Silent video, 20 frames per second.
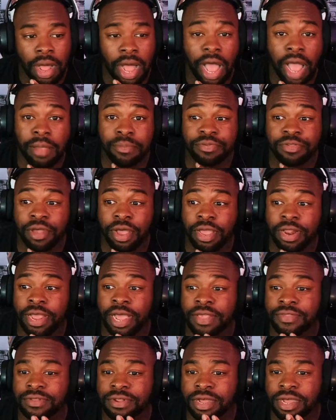I'm sucking
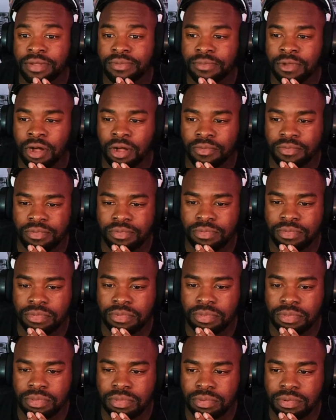ass tonight. Oh,
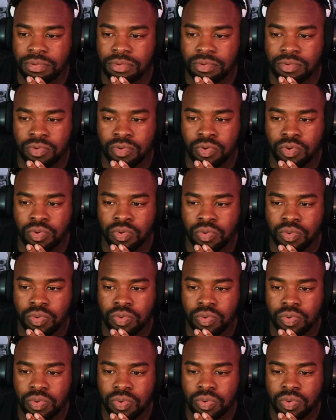ooh,
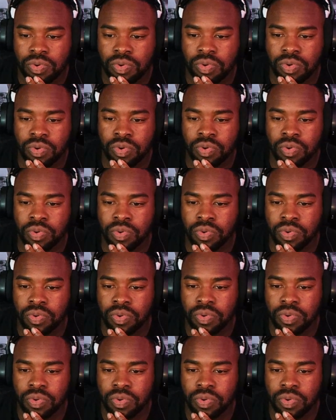ooh.